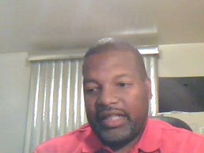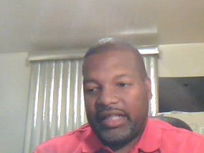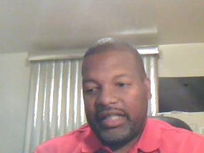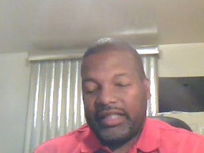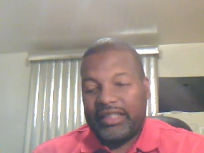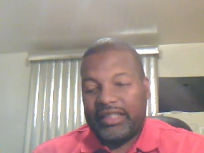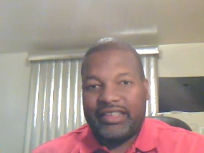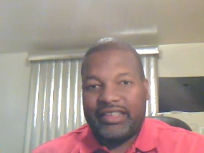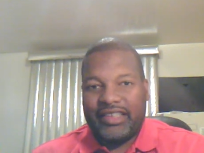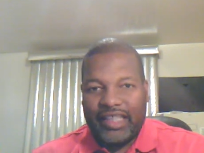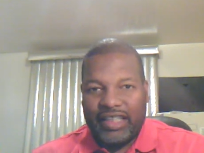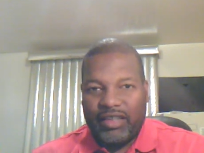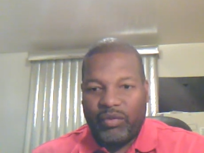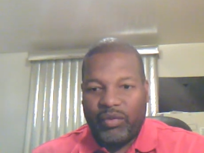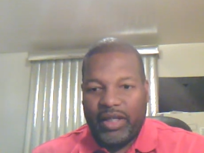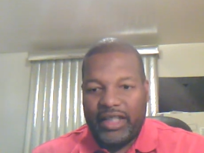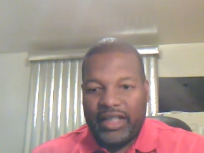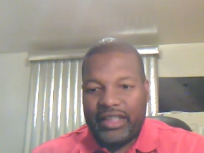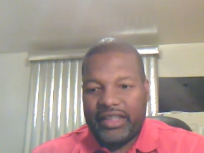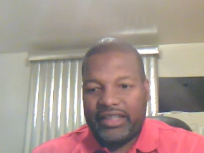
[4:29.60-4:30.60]
And then the second
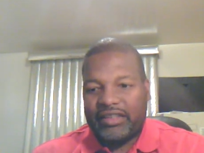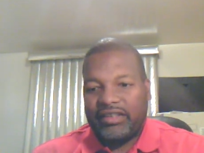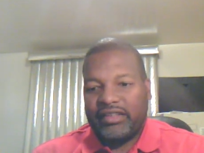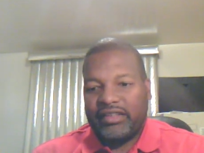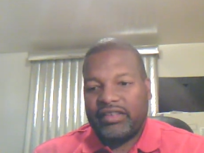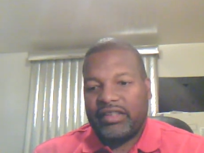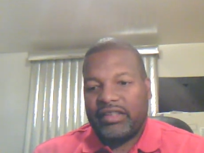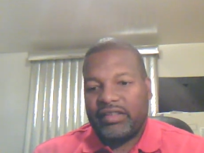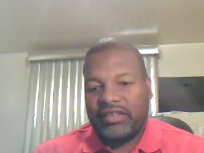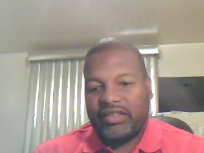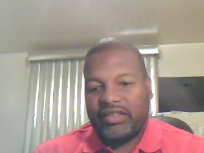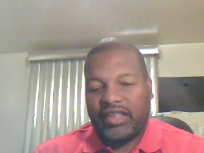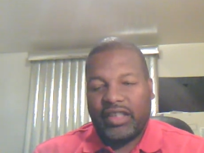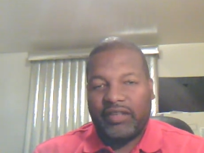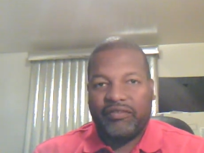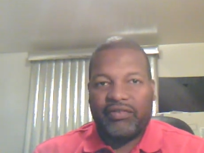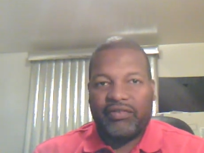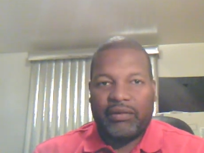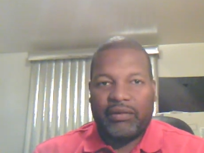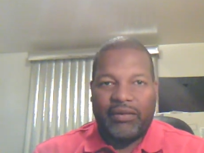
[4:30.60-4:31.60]
way is
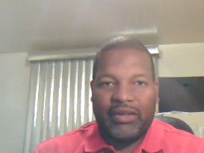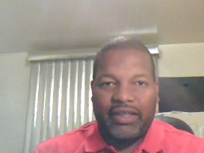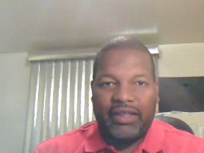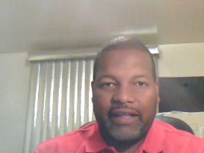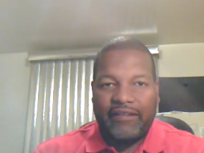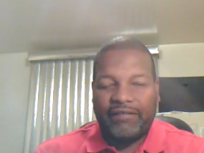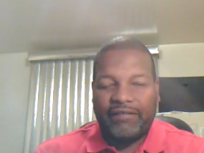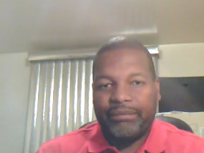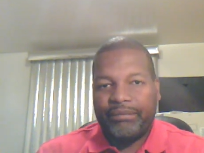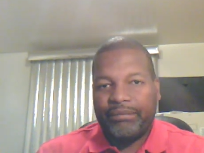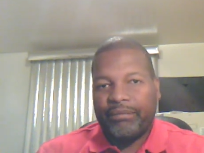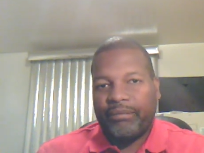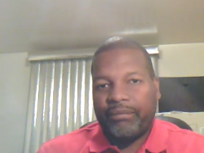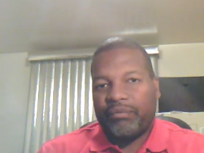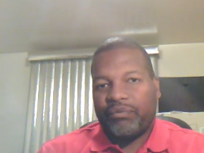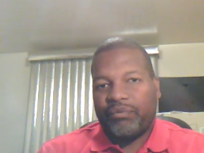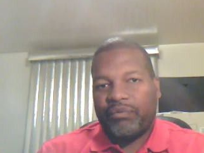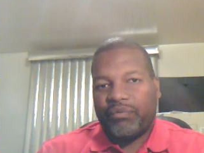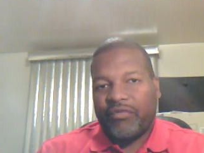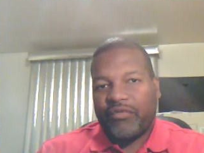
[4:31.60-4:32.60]
start from the left,
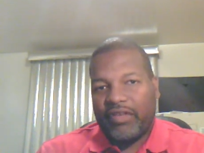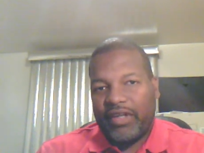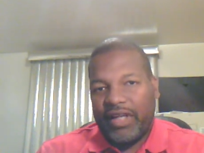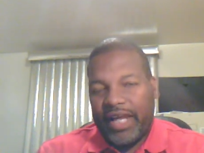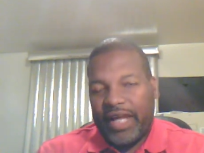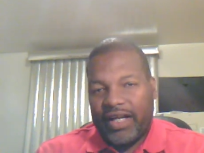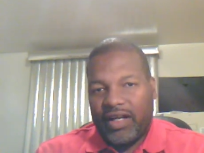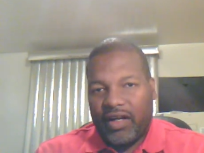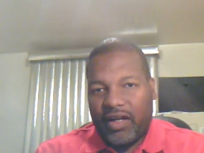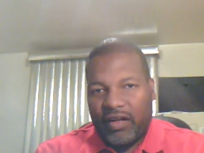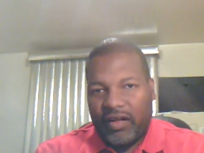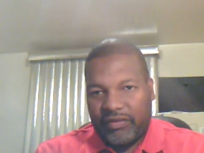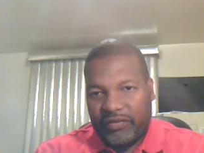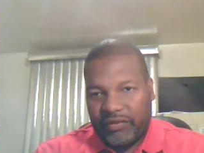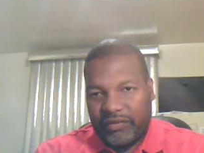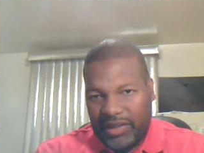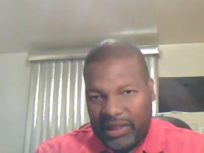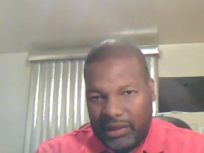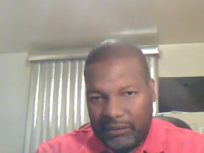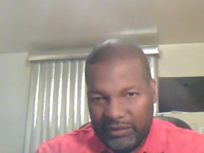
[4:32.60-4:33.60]
add all
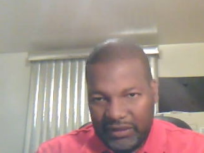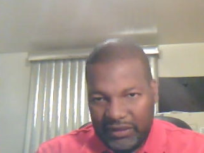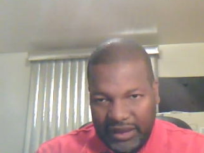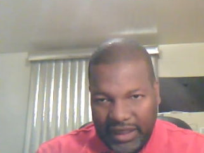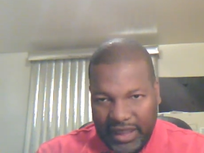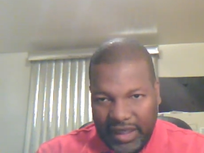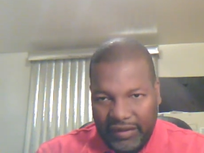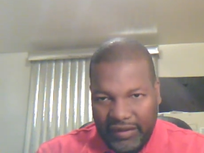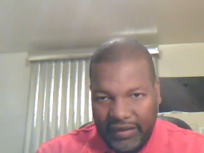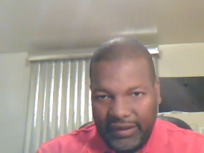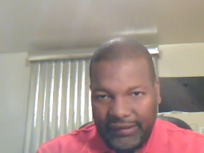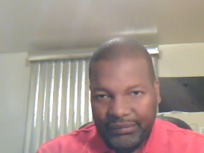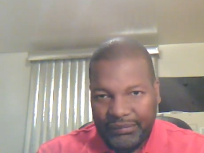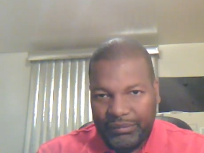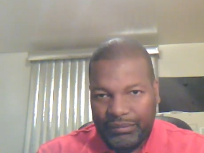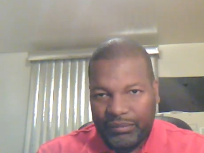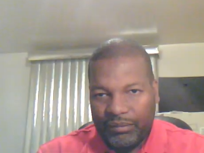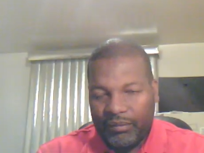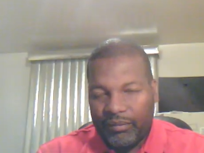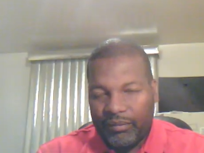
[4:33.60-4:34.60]
three numbers together,
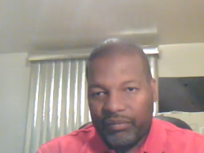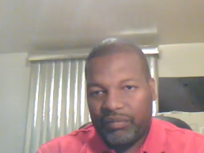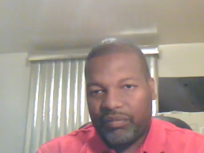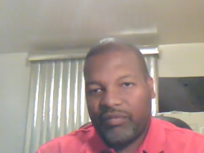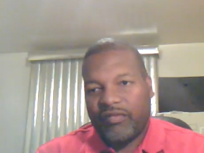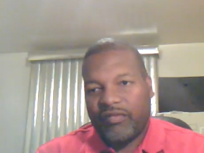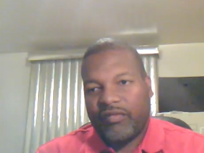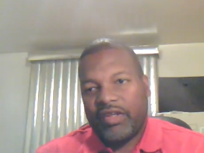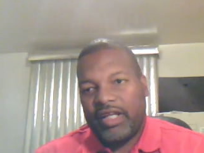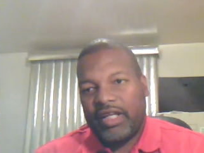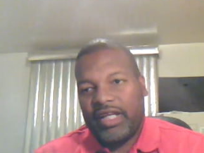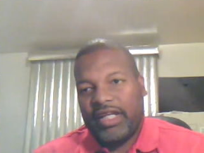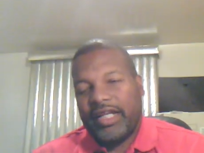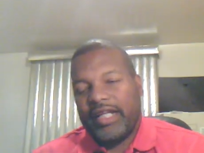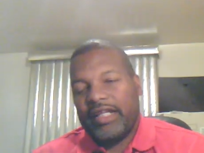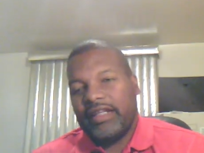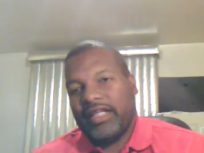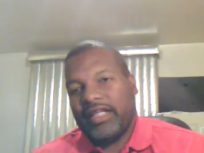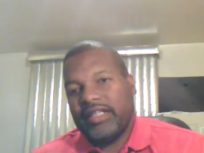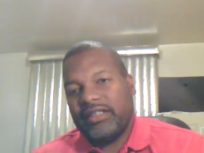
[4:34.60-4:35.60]

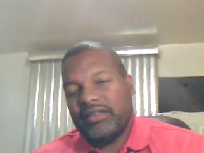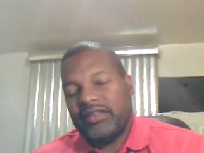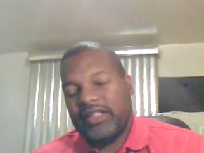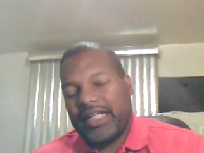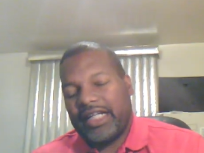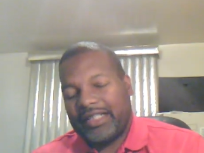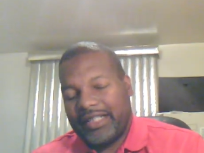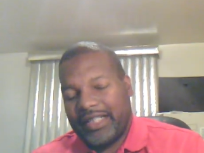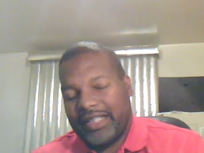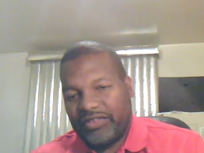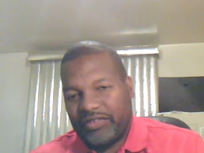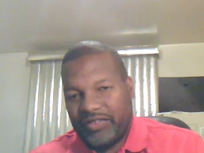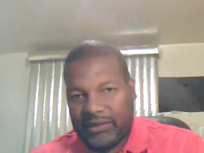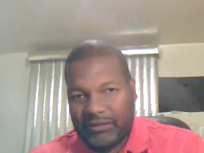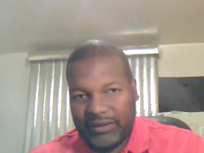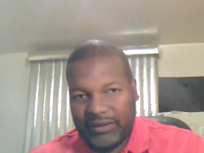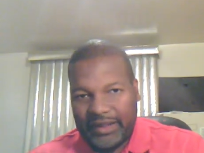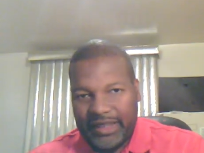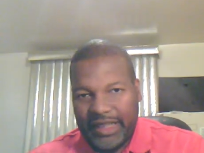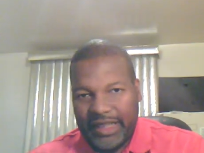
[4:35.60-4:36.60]
and then you add the next three
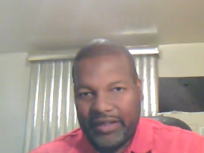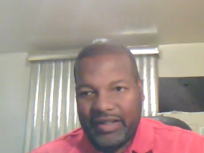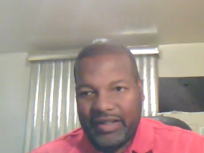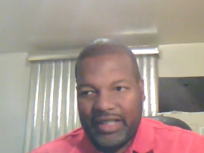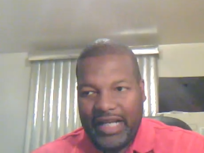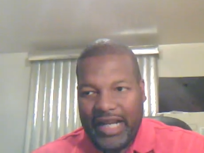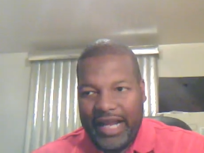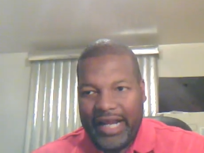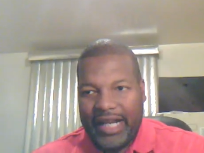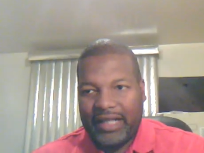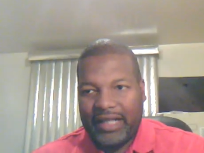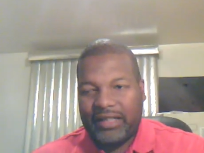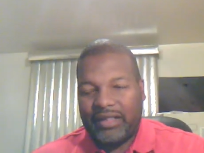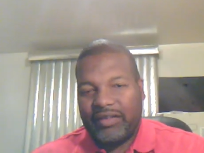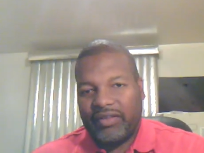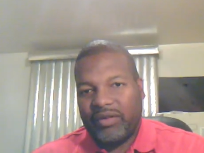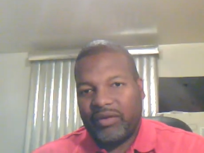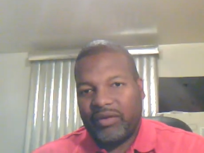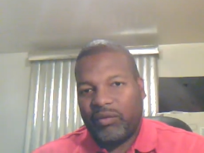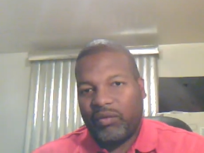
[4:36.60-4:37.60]
numbers together and add
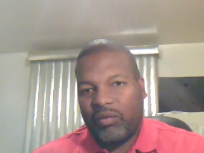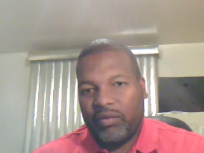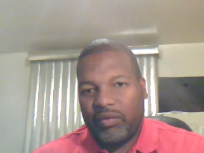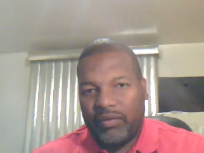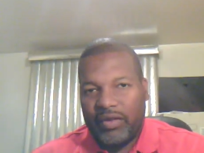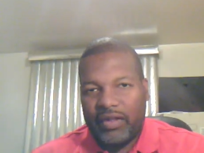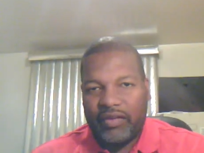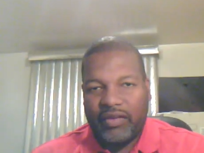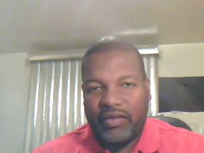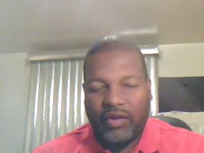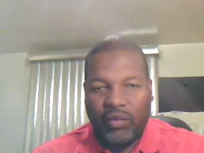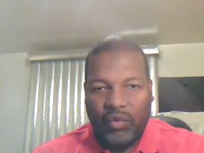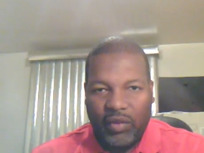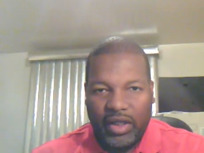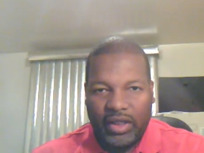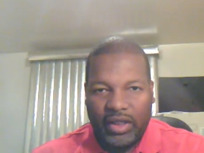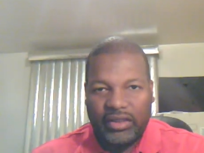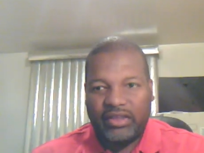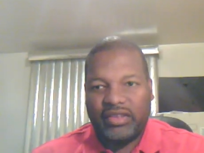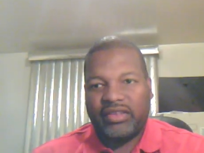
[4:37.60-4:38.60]
the, the
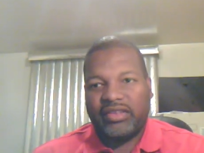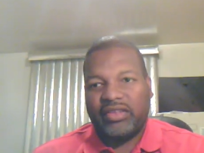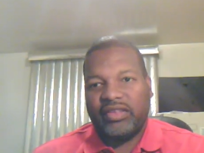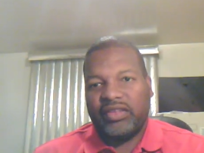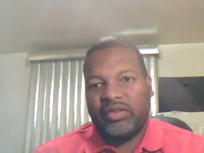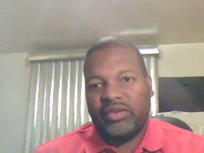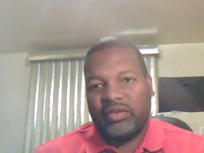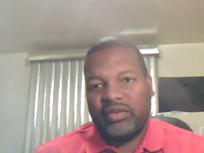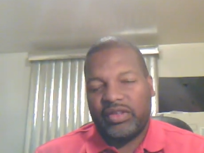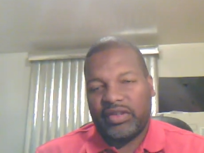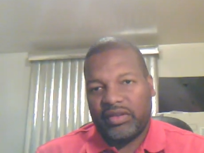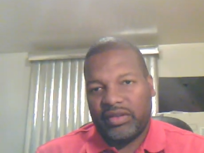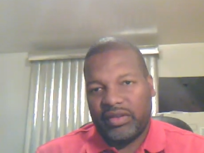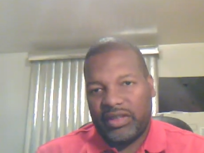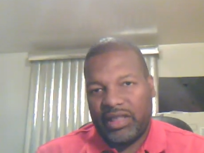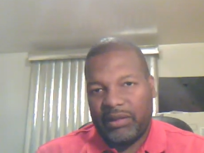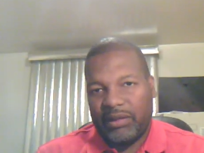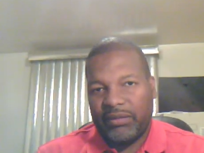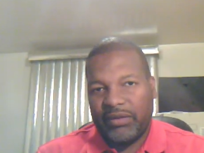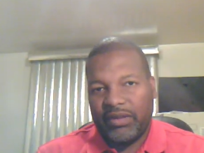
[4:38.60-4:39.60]
ones to your
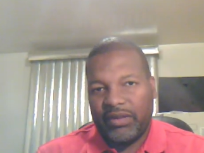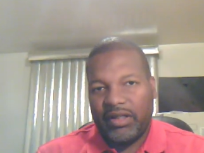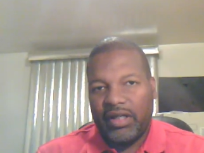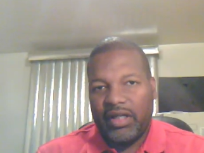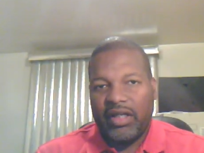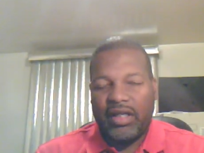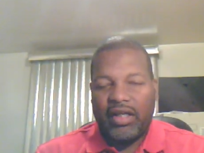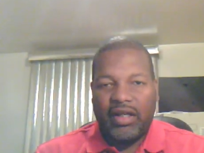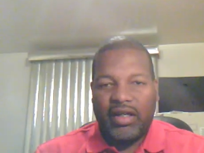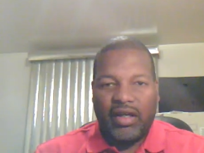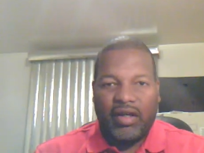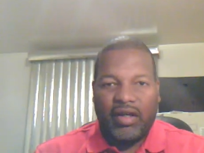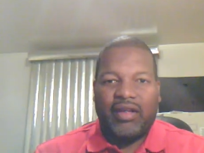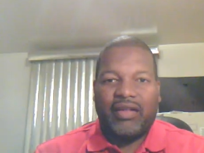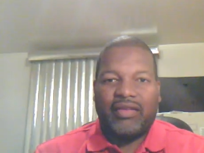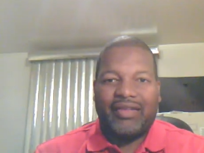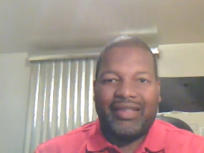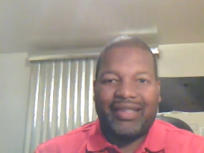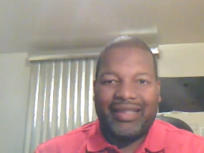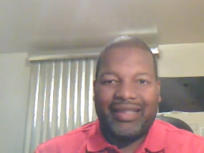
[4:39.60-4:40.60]
number
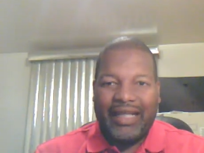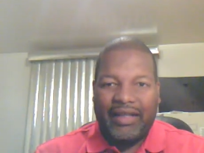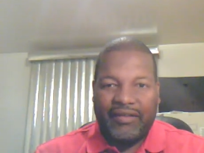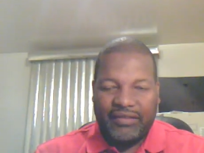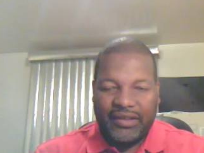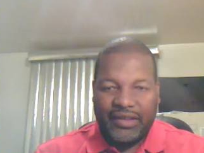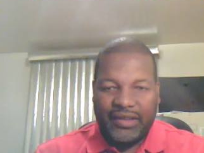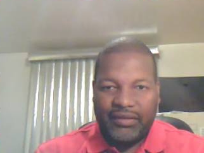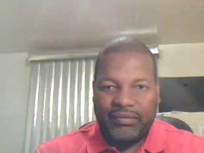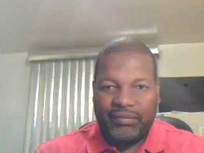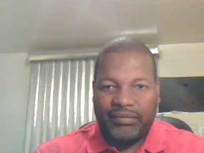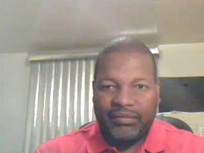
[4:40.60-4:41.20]
on the left.